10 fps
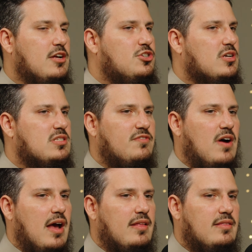
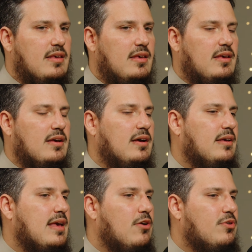justifying the
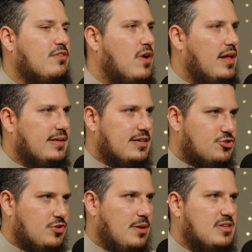countering violent
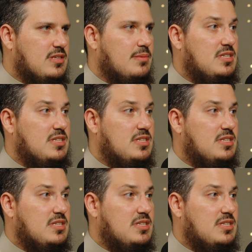extremism,